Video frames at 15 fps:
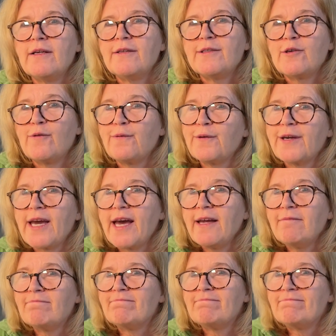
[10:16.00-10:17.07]
Don't
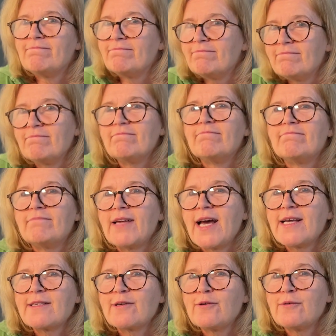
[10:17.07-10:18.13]
forget,
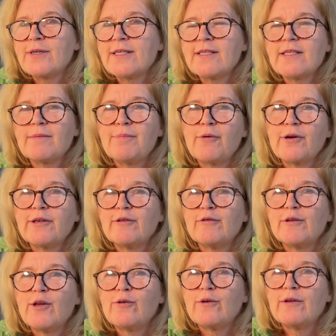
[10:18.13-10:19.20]
as always, support your
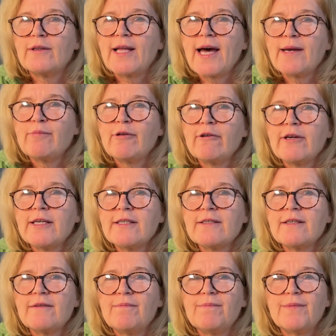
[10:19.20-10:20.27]
local
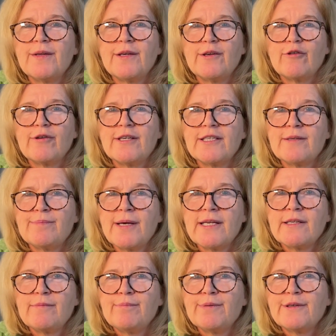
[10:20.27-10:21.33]
libraries, your
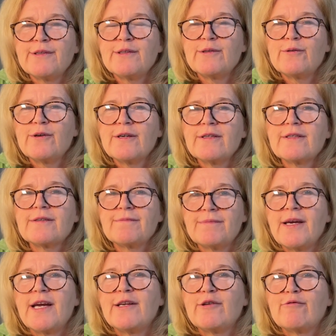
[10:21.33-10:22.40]
independent bookstores,
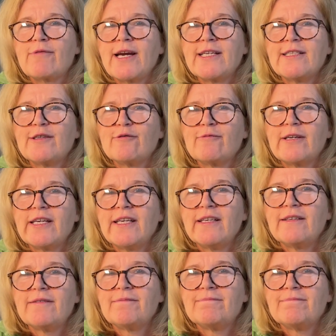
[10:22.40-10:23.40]
and your right to read.